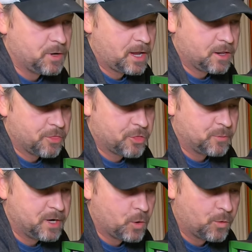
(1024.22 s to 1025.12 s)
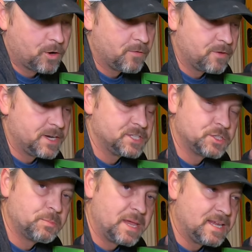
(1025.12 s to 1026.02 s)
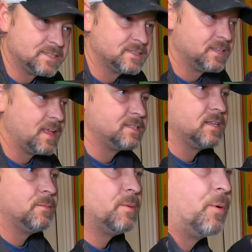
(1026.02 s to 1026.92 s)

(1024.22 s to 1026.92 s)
got a 3/4 inch space, and that's going to be